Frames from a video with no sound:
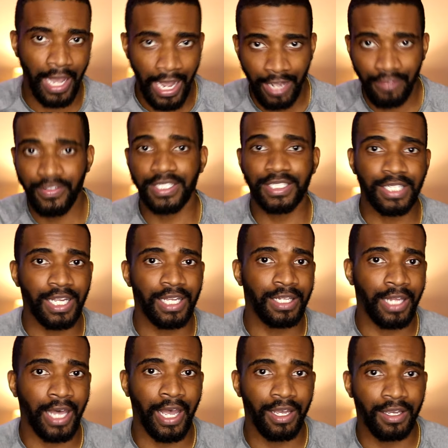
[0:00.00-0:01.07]
I haven't seen
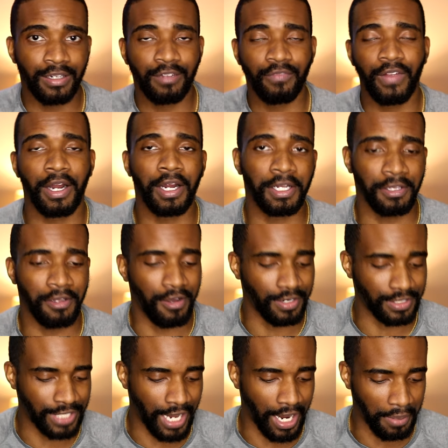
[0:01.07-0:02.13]
that in a very
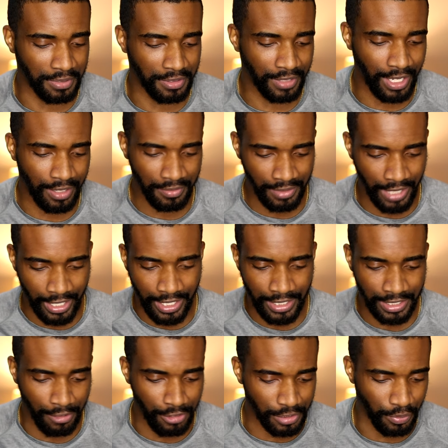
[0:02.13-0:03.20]
long time. So that I guess
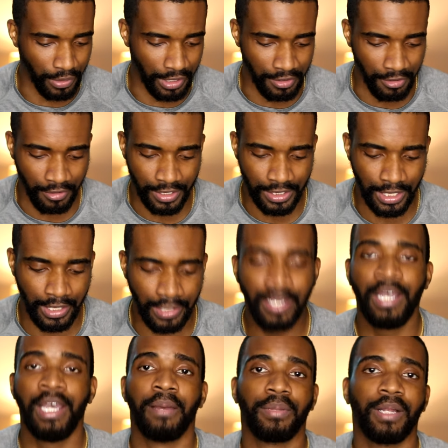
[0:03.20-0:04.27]
that was pretty cool to see.
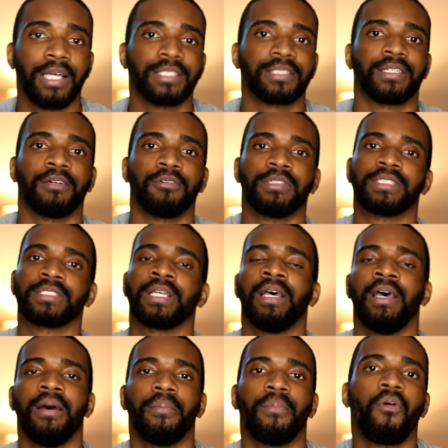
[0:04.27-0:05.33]
Plus it was
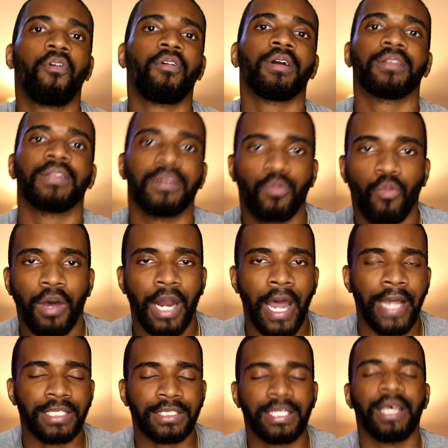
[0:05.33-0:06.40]
more than what
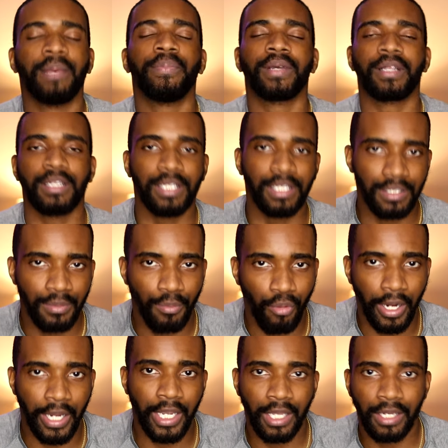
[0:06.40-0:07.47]
I typically
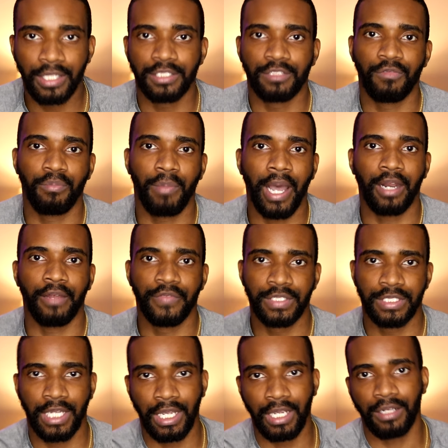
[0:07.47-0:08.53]
bring in as you might have
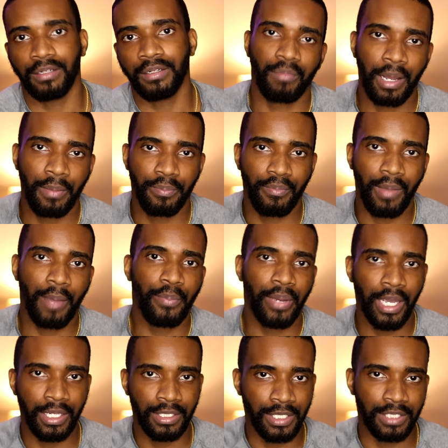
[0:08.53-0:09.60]
seen. My my
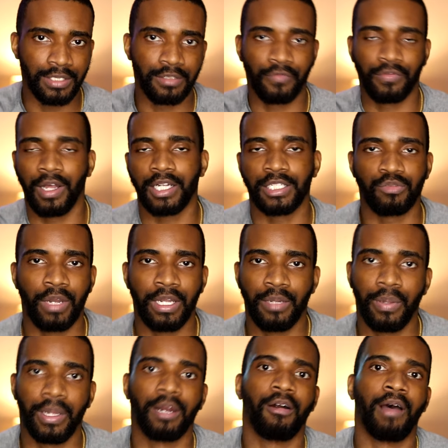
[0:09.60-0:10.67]
pay tends to fluctuate
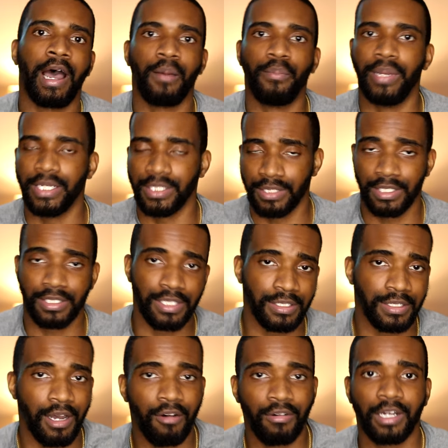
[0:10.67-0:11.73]
depending on how business is
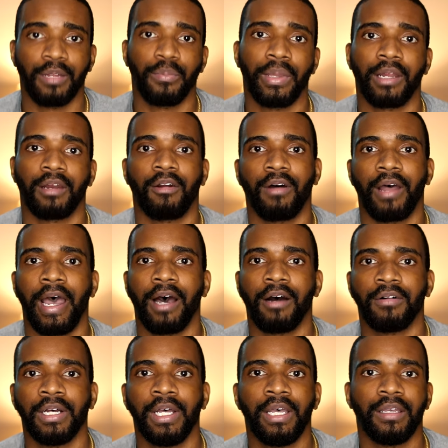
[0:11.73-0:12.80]
going, depending on
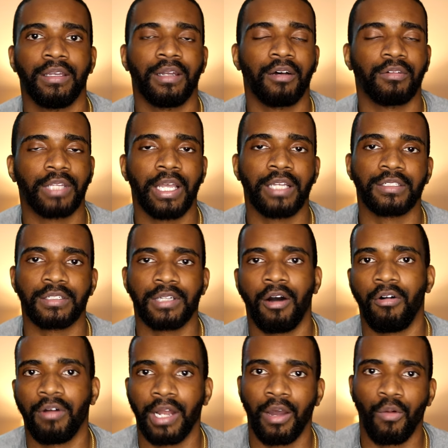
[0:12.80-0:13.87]
how, you know, things are
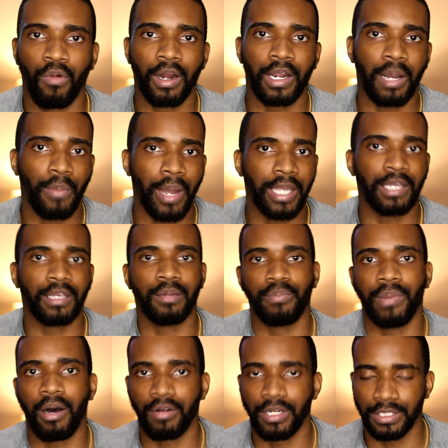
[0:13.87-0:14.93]
going at work. I might get a
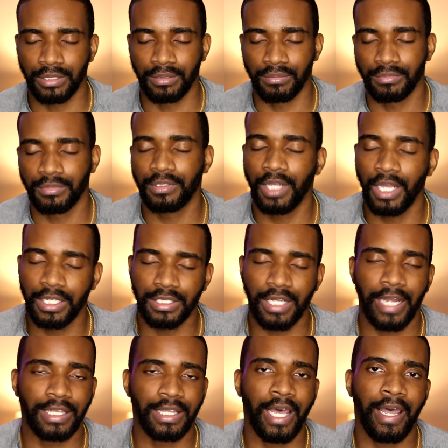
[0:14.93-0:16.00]
bonus and things
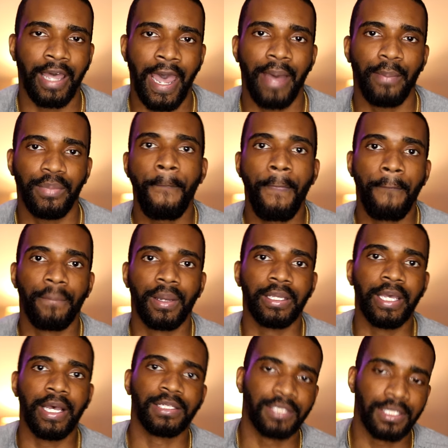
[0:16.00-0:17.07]
like that happen. But
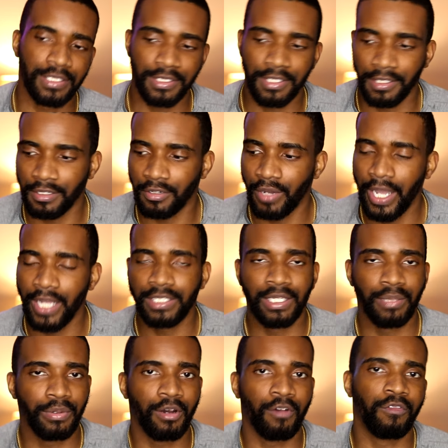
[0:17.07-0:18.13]
yes, this is a little
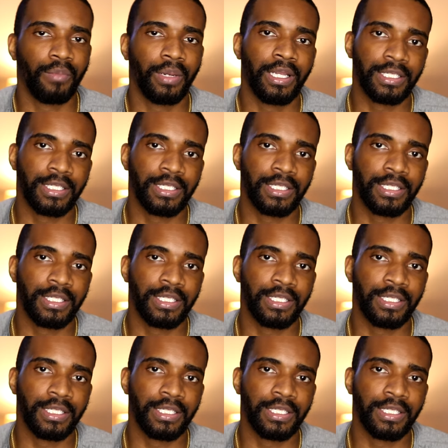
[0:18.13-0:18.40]
atypical for me.